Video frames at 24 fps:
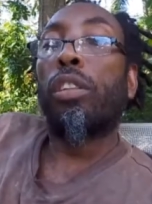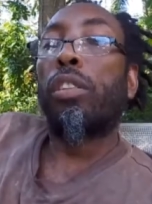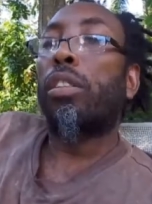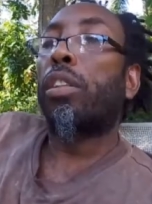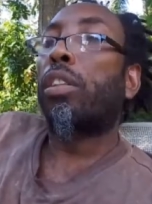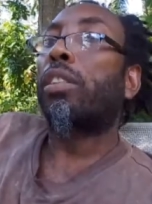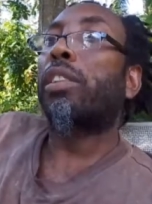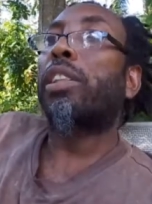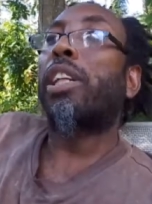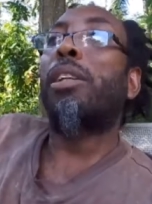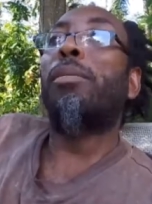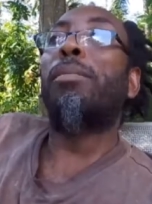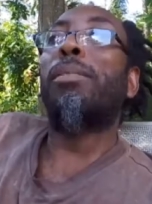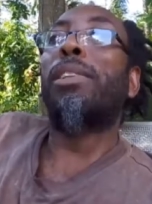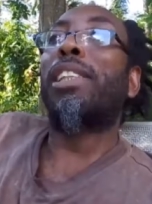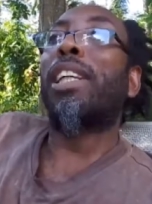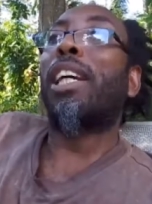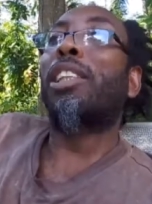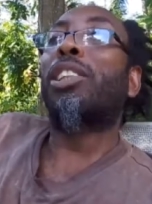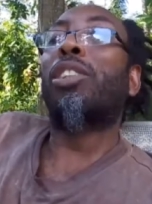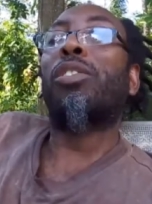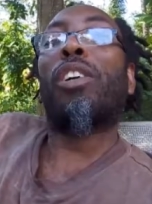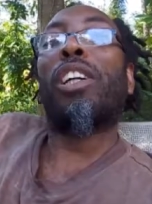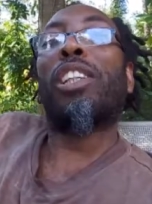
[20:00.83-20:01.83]
now tell me say
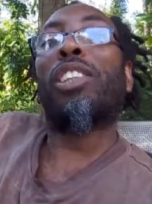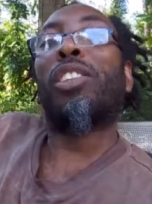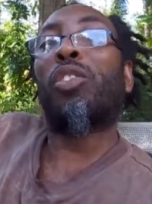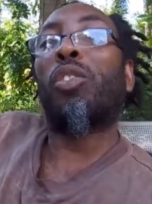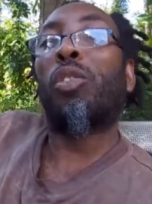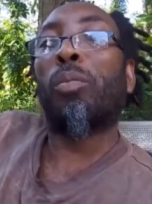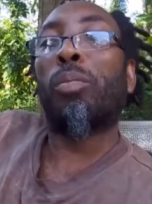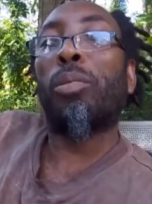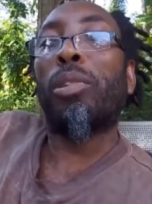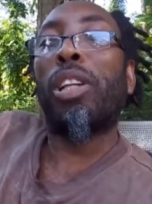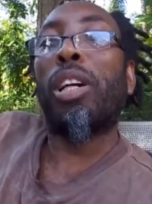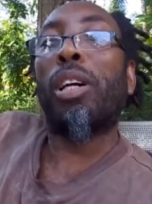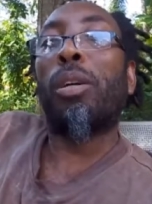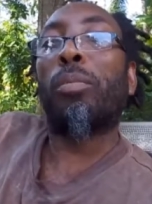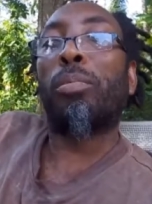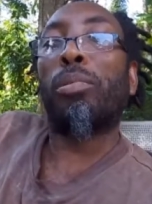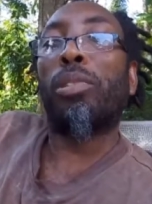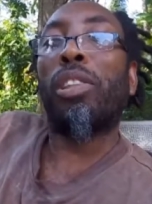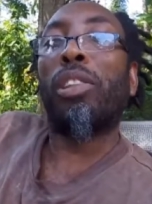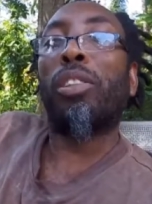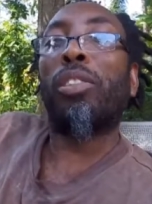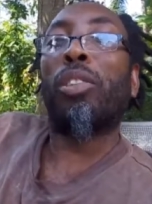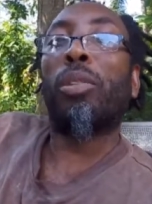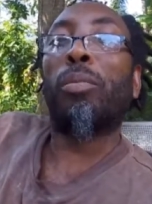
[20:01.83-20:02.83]
actual soup you know
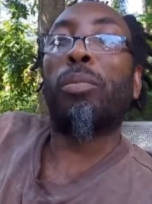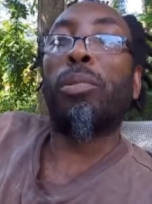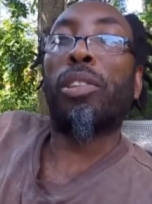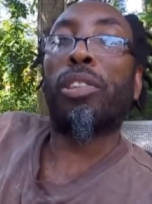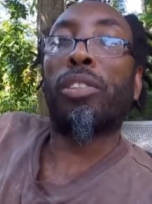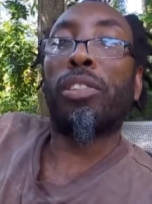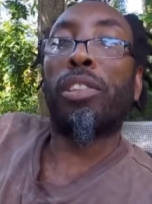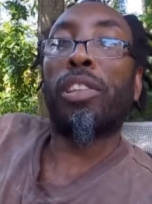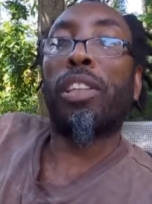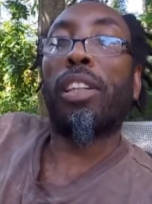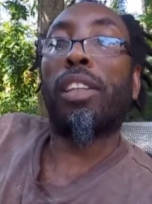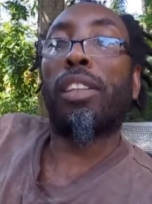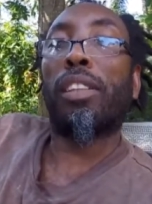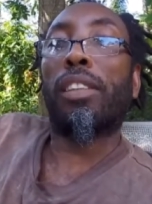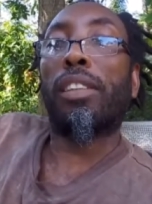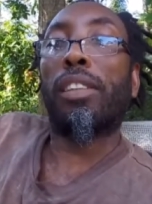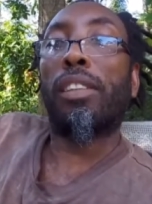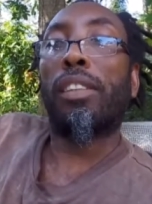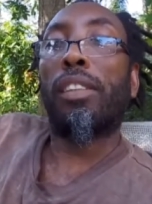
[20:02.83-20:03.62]
put in tomato tonight.